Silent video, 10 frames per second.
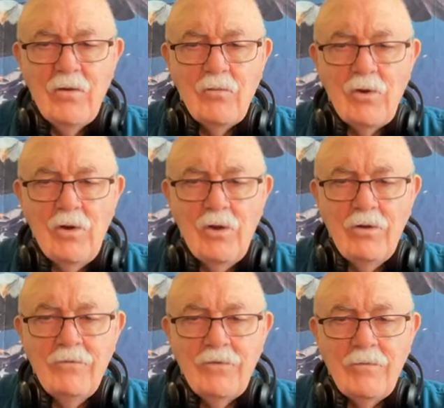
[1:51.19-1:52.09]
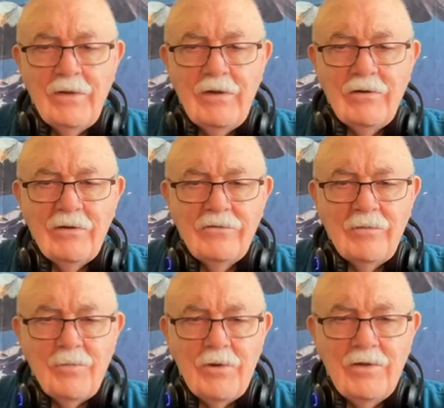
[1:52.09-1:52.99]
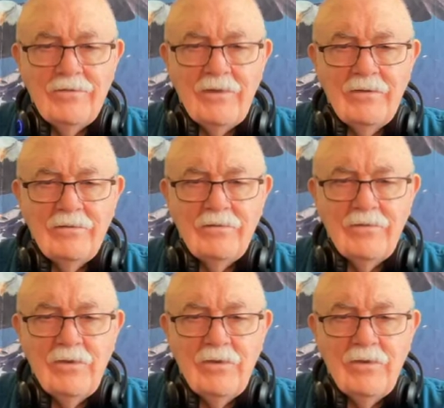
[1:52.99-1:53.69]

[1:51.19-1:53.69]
were hard for Americans to process.